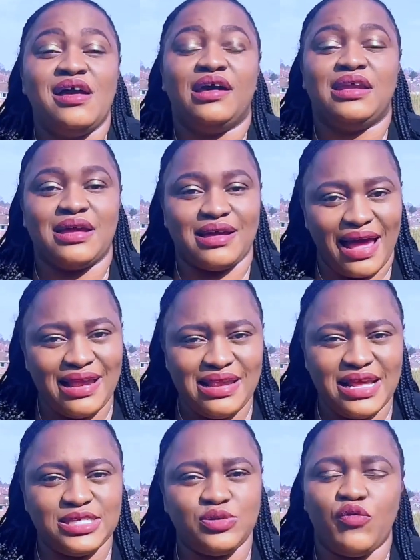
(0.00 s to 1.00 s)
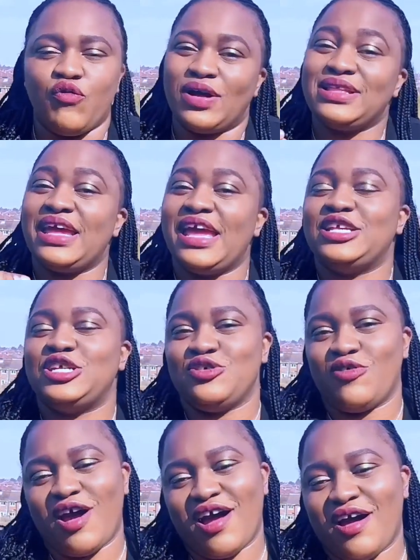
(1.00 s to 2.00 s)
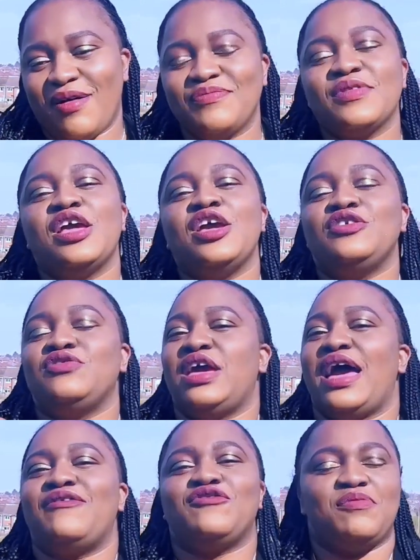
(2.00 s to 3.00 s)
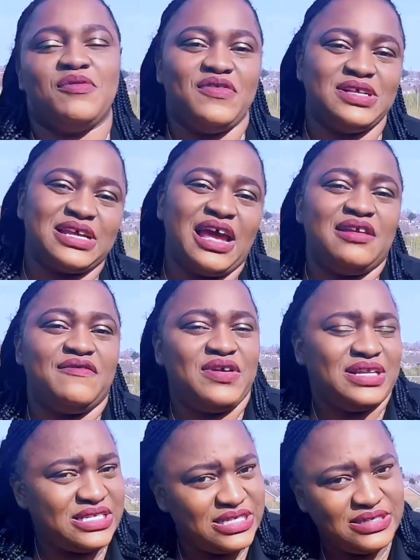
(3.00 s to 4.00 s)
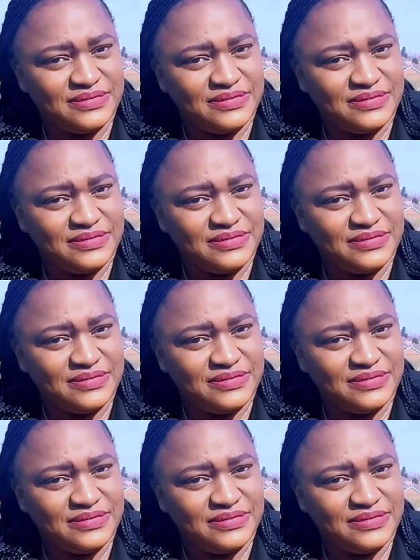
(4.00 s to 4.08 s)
regardless of what age you are, you have to be physically fit,